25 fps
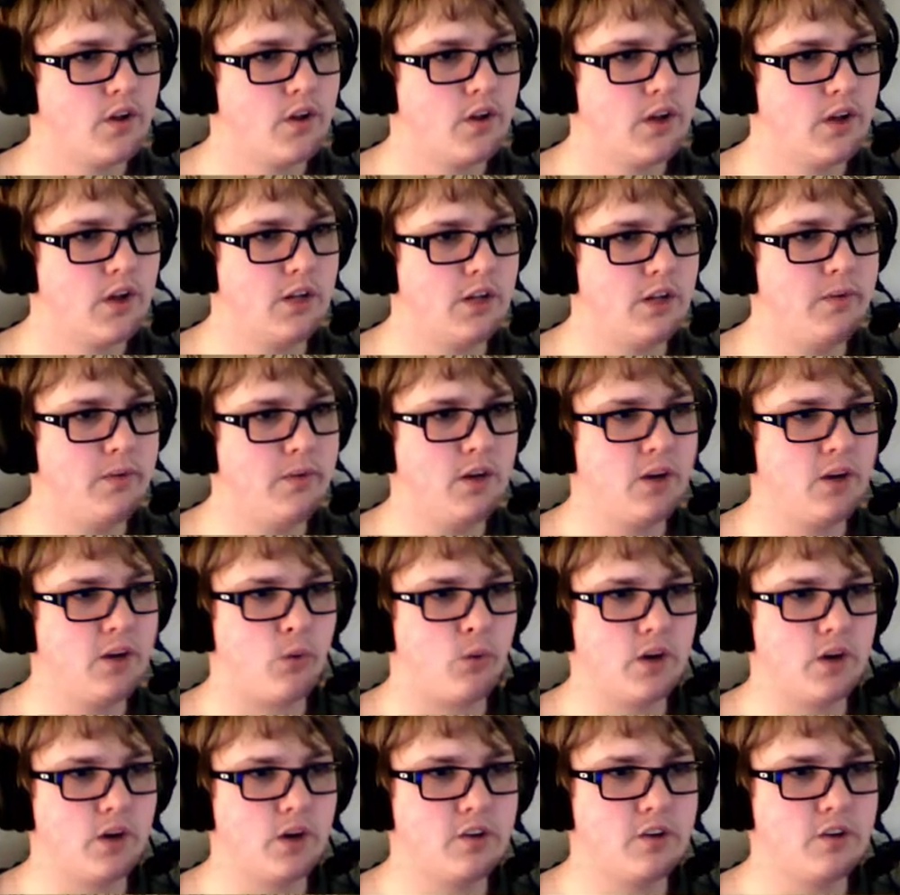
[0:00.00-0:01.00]
You meet a
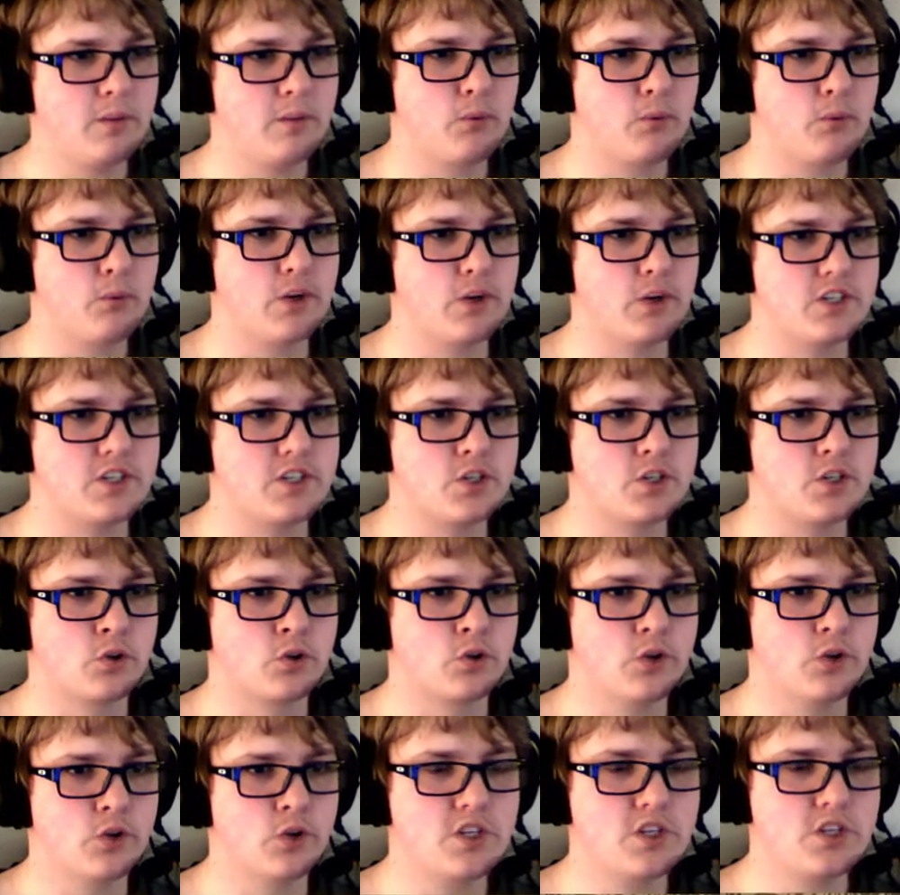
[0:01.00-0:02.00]
wandering priest who
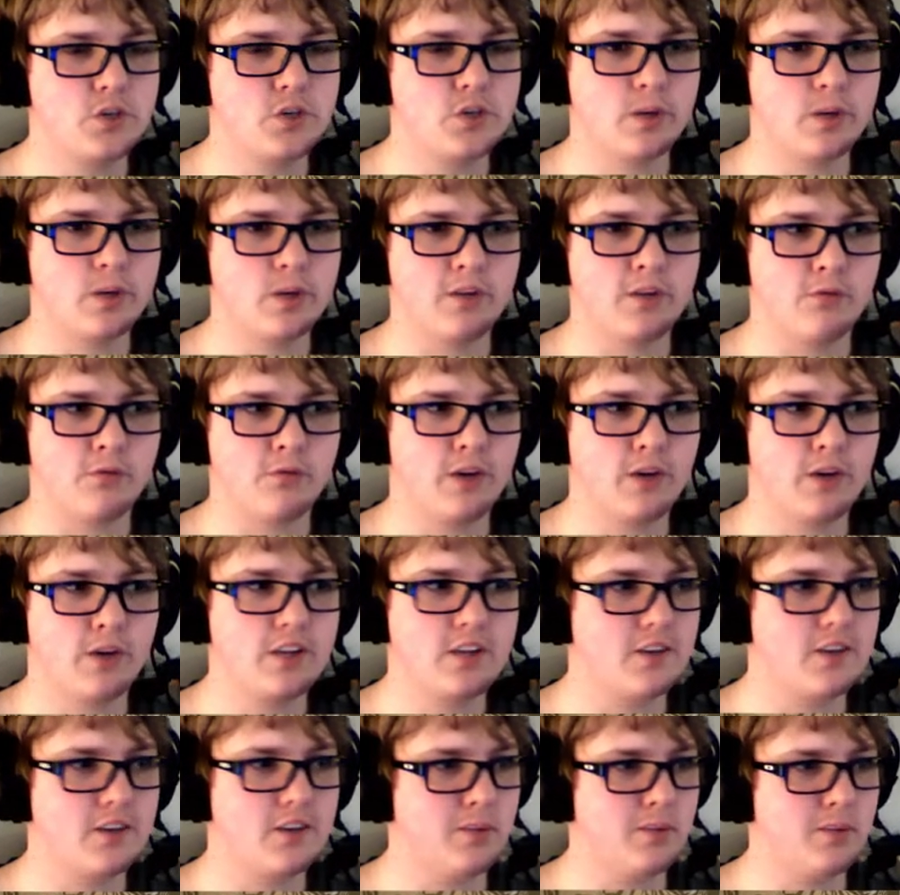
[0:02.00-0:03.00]
greets you in a
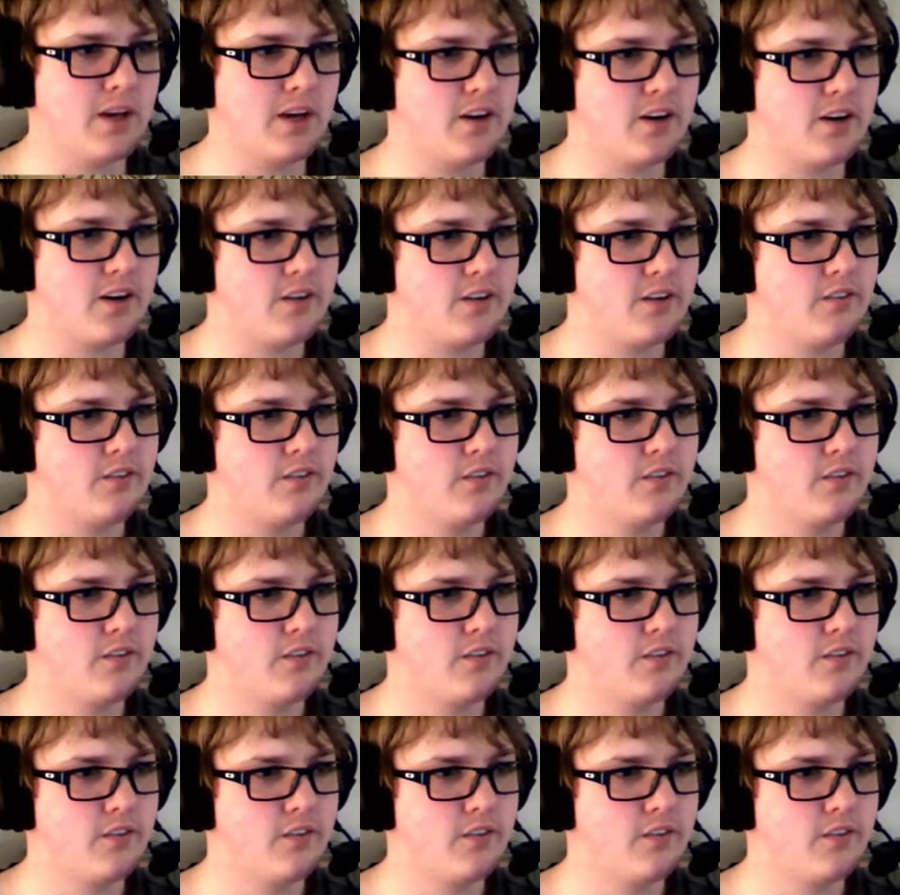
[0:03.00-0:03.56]
friendly manner.